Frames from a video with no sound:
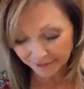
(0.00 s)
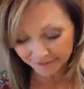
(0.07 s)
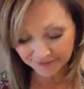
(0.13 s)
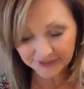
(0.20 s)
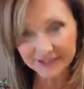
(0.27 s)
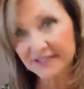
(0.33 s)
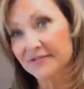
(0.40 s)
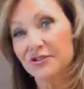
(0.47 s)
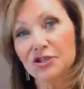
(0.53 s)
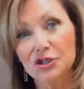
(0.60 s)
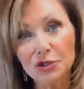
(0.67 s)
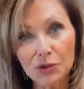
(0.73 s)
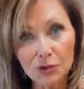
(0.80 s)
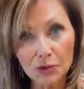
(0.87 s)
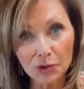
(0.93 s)
the equivalent of
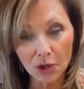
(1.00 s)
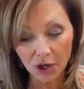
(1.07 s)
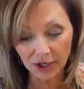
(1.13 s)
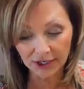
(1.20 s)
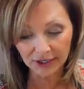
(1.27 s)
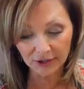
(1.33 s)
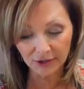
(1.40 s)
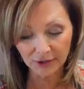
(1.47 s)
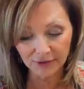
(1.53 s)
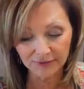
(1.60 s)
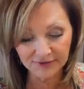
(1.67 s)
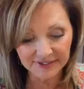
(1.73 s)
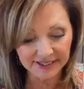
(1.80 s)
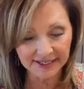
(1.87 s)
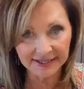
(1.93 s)
2 garlic
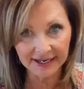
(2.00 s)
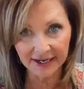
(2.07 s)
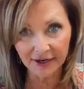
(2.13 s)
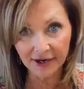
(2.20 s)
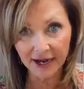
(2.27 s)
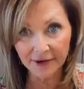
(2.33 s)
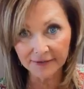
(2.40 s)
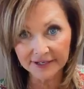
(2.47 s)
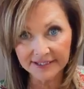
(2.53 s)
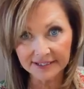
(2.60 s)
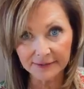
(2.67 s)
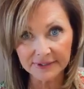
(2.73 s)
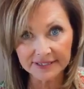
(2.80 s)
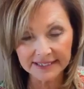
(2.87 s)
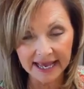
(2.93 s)
cloves in there. How
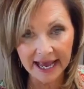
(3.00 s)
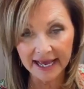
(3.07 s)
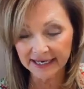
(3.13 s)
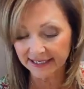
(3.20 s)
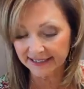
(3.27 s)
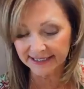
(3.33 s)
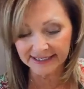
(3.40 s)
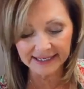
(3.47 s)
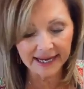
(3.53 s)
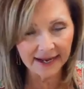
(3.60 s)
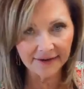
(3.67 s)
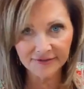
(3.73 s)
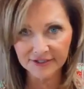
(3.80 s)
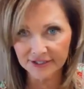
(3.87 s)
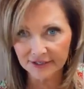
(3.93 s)
easy was that? I didn't
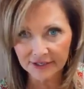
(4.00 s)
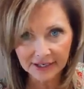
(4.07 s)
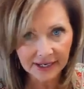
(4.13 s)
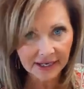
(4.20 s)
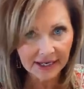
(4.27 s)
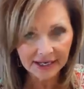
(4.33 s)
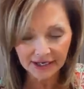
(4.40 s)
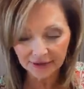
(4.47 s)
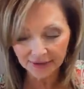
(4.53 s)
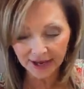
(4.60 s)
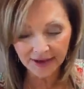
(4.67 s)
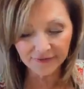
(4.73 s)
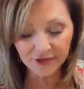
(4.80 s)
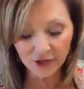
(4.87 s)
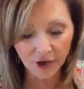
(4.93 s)
have to,
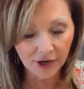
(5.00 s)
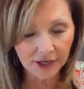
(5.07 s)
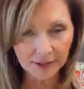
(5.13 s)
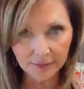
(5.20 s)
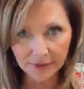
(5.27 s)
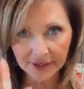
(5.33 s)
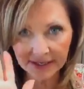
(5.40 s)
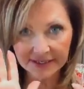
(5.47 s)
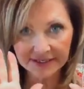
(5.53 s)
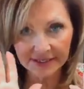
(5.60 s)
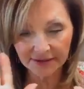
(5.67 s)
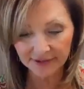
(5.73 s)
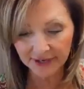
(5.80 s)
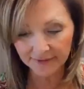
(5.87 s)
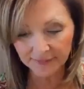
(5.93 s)
I have a garlic
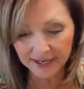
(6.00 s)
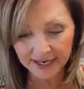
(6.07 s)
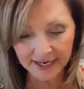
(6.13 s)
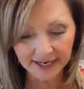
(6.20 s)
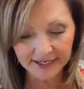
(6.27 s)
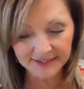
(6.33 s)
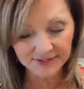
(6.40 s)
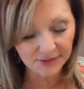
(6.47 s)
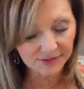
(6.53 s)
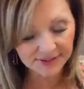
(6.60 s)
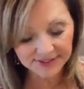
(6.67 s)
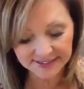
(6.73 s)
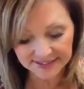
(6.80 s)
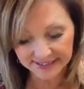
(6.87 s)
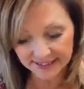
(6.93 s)
press. I don't have my hands
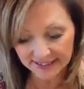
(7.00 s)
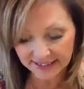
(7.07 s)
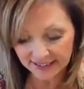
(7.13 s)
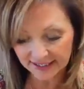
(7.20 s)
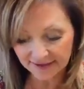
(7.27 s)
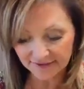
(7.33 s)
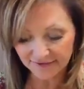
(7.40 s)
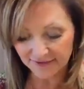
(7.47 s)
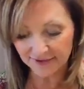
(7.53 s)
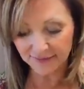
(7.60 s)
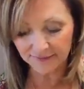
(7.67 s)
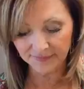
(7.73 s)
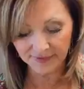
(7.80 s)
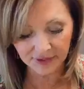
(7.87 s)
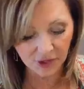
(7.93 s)
all stinky
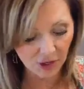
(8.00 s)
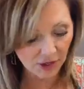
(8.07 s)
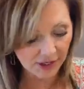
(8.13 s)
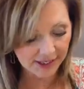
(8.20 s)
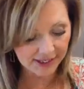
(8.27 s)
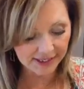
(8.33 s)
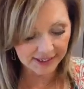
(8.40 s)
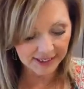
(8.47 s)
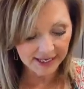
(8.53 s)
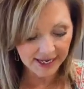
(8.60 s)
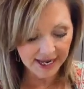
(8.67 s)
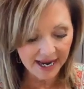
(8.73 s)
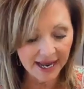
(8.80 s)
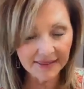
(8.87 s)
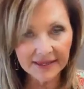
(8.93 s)
from the garlic.
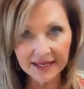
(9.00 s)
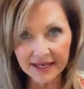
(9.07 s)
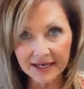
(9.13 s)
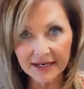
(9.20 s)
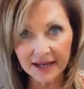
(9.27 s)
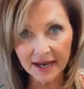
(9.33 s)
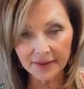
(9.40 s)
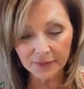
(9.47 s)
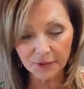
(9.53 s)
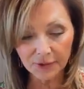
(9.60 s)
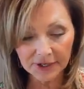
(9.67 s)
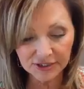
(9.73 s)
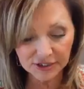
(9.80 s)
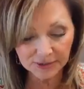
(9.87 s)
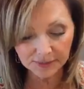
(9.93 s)
And then I'm
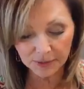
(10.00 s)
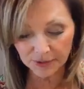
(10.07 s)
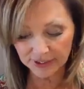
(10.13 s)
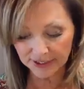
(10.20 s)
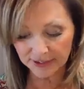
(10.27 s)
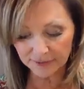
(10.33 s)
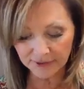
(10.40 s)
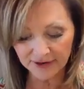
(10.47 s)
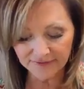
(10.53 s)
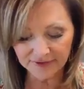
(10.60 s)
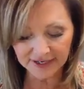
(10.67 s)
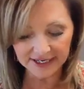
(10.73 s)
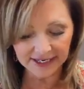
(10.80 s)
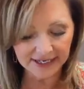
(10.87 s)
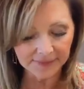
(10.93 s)
going to put in
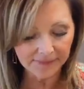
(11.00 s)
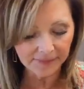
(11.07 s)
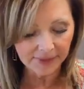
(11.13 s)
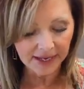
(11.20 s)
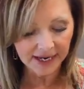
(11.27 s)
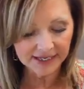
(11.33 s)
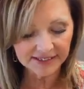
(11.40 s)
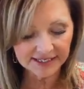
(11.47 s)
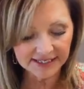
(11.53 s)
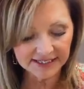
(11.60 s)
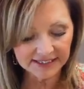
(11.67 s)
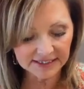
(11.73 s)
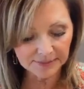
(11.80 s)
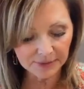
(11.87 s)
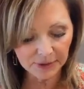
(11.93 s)
roughly a
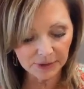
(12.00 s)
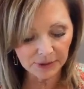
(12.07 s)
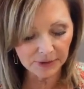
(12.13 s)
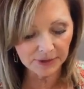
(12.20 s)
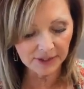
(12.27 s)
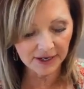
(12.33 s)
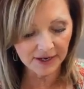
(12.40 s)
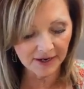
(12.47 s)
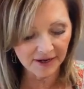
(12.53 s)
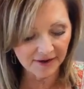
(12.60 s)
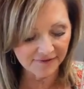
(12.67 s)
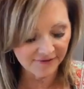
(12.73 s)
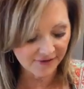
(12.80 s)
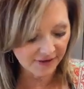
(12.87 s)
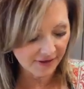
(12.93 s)
teaspoon
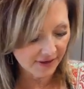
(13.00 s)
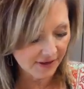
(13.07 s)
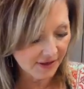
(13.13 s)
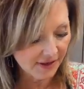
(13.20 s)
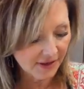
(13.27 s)
of